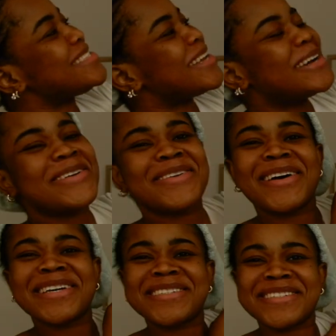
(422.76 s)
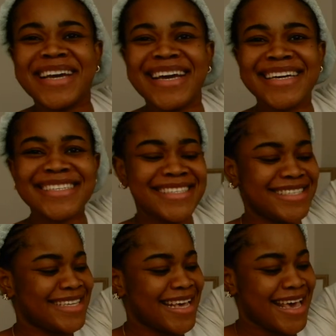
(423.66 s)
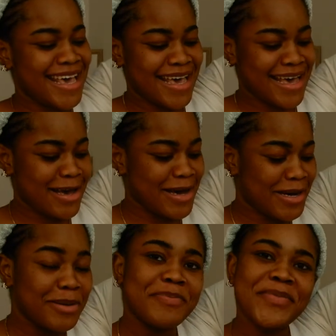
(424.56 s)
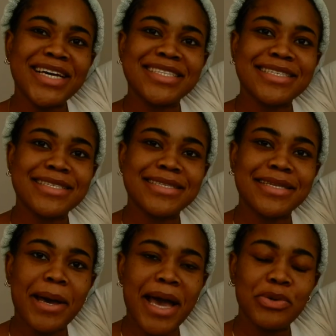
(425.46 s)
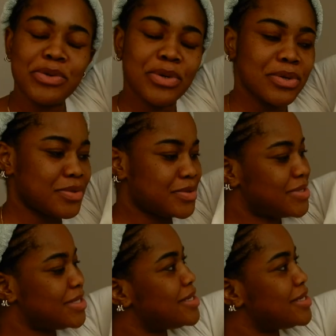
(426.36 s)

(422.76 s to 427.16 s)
this corduroy dress. I don't know.